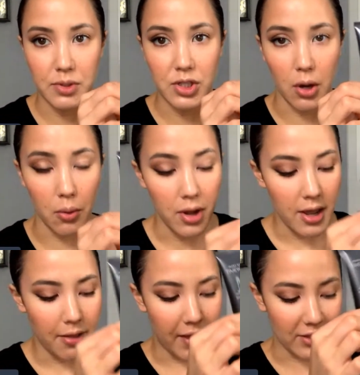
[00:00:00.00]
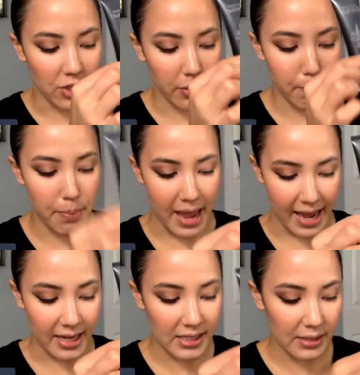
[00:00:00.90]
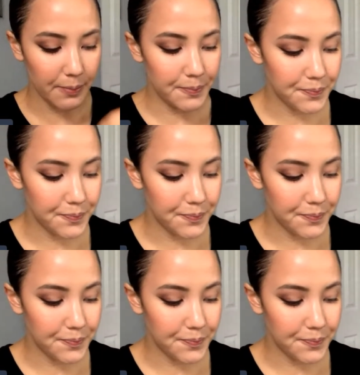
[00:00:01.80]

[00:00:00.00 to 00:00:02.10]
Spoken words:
So that's your base.